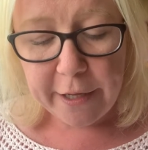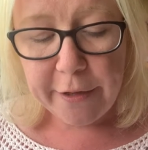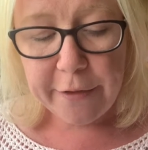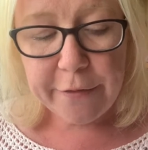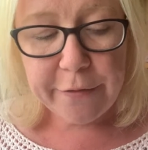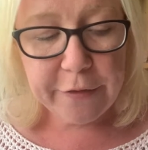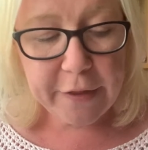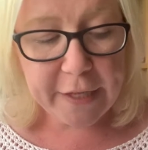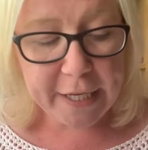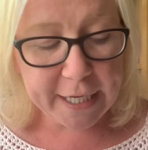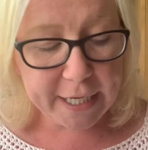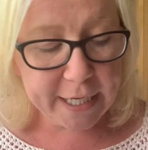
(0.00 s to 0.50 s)

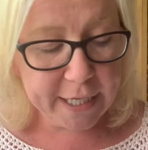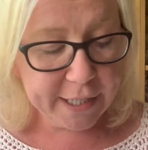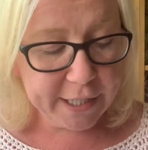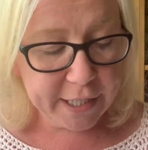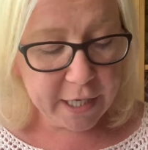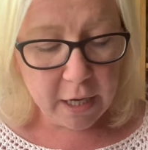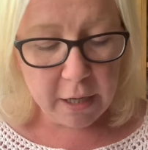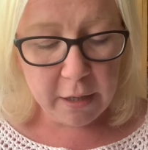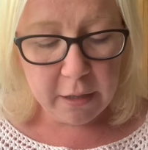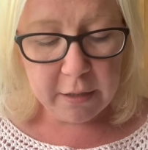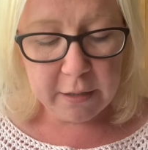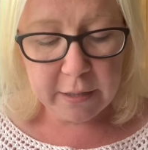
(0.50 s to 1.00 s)
these
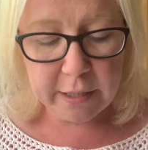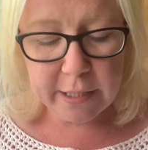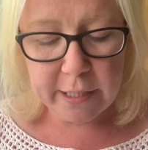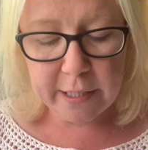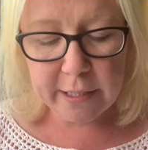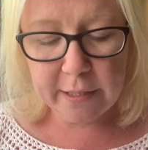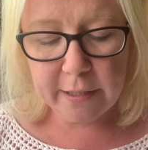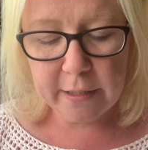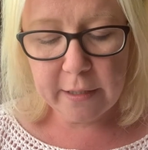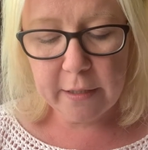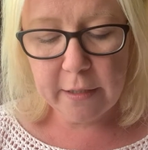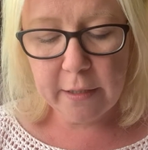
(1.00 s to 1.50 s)

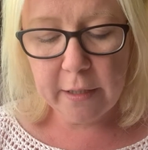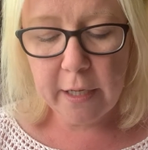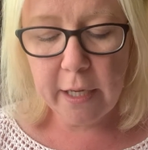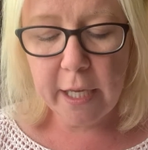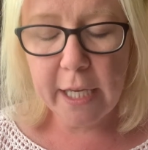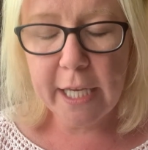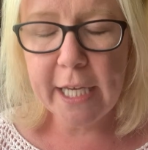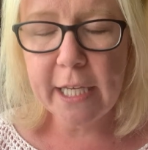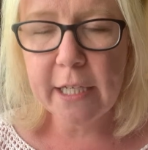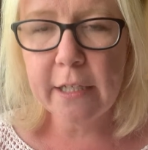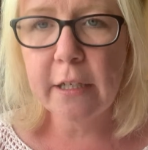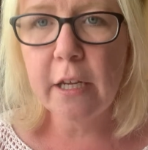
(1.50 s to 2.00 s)
yarns
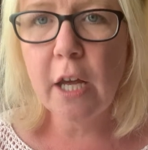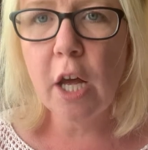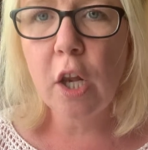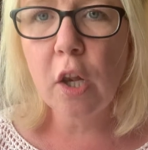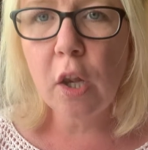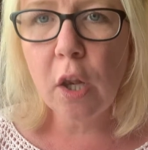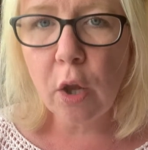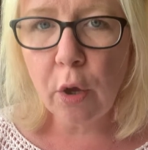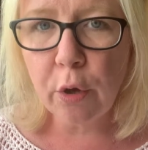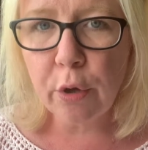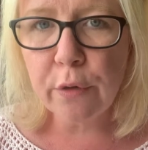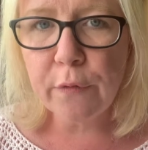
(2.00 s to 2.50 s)
in a
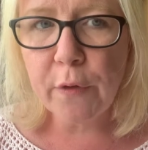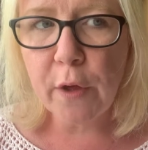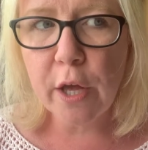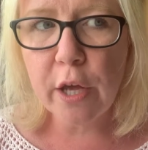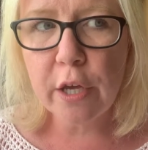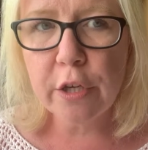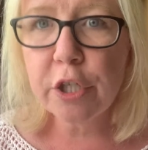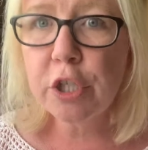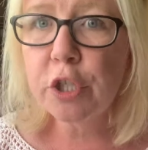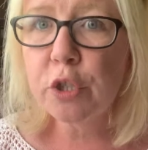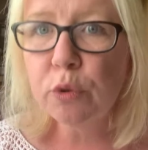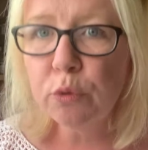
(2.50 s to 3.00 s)
lot of her
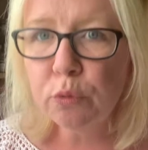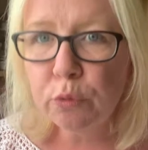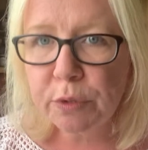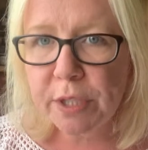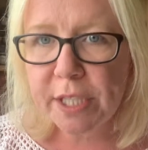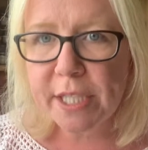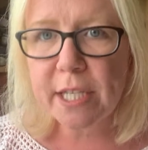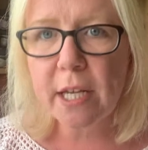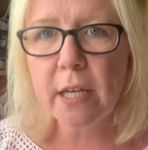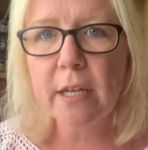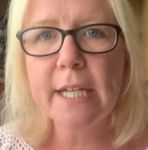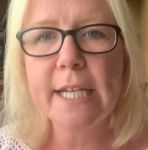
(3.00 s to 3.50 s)
shawl
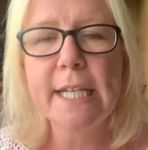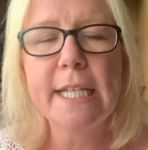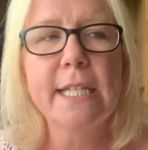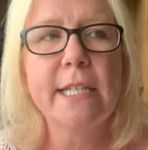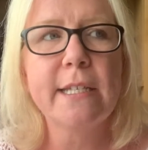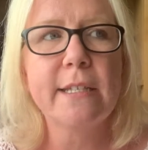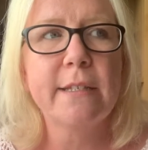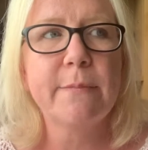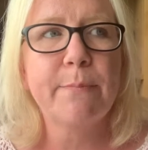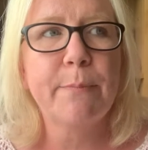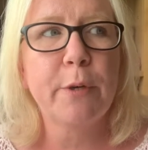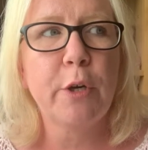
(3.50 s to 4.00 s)

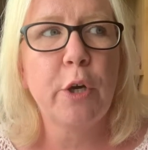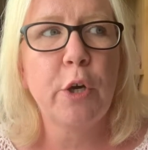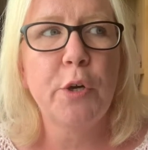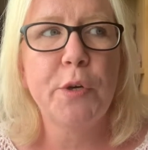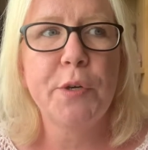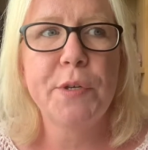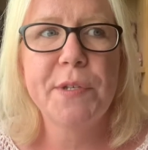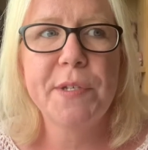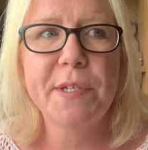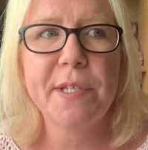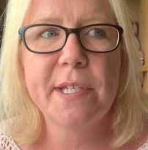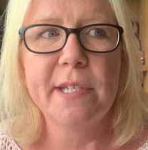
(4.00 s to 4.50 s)
designs
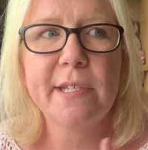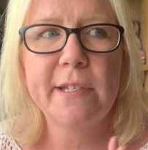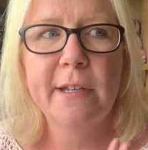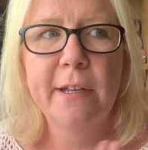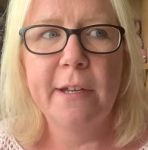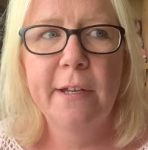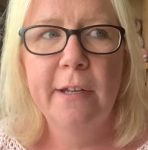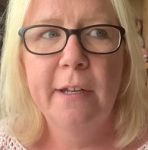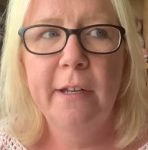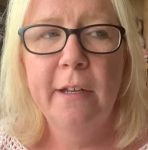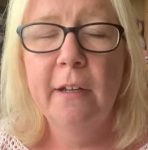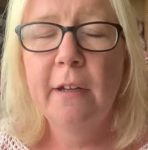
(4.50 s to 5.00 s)
because
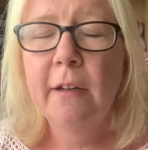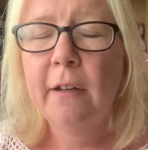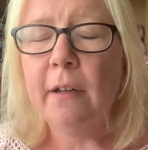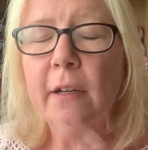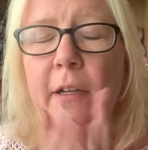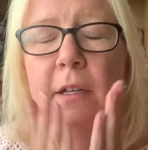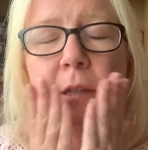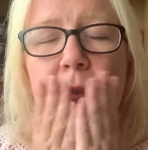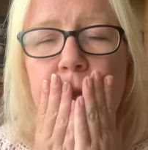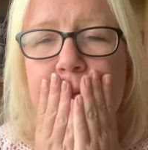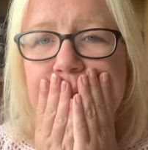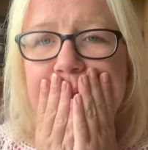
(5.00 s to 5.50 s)

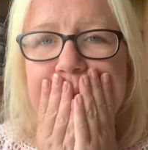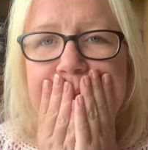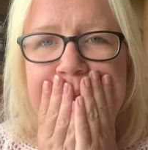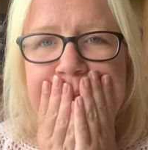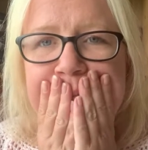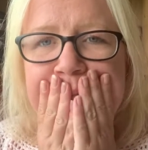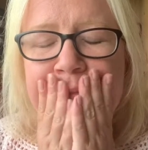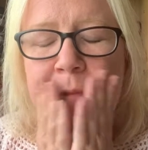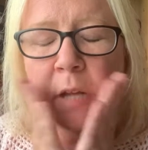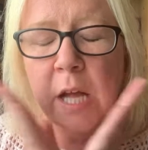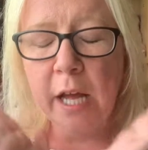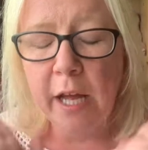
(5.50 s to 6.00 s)

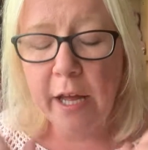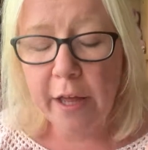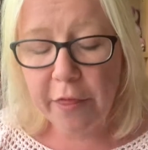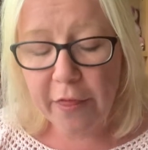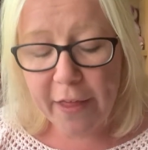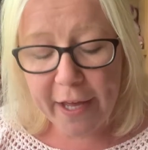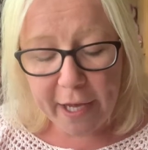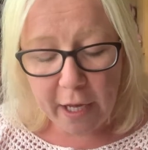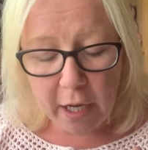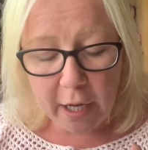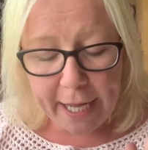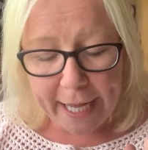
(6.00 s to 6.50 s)

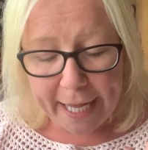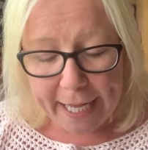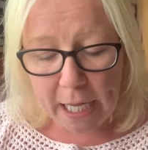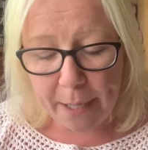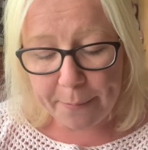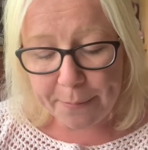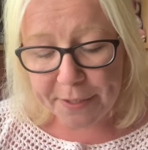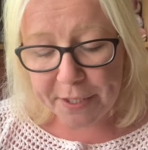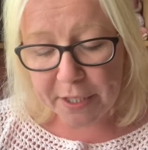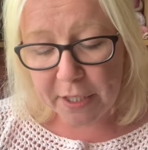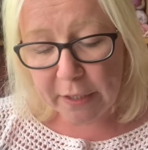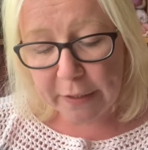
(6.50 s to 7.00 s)
they are
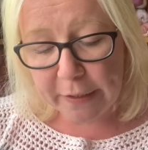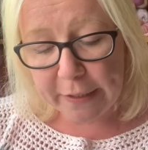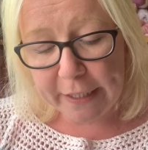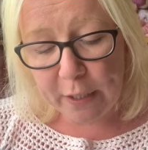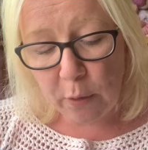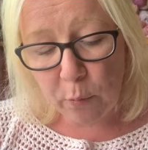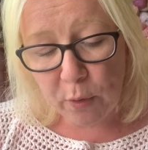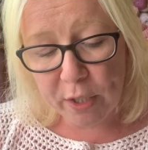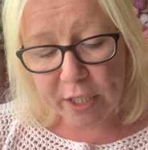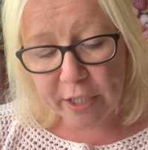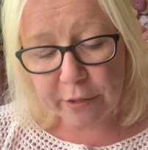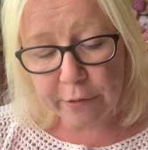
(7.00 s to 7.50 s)
absolutely
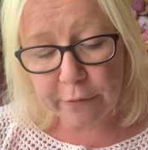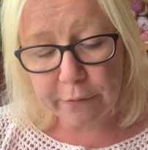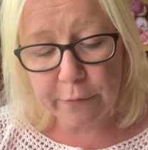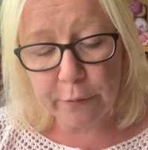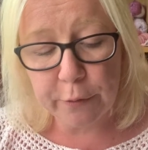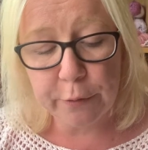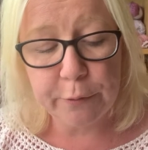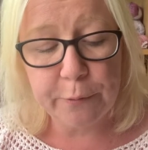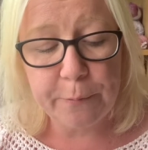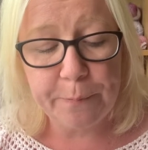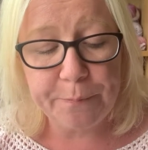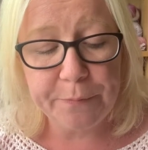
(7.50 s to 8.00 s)

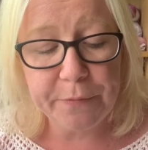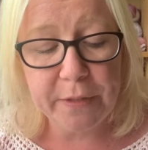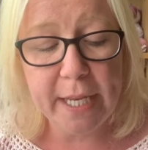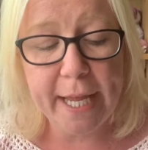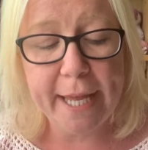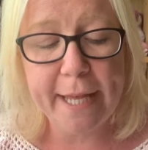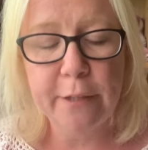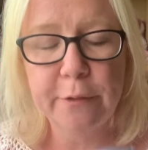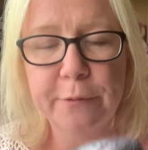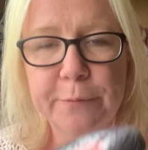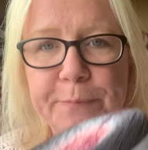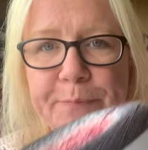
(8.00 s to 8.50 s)
wonderful.
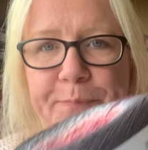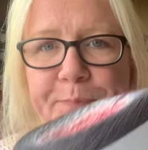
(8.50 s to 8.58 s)
Now,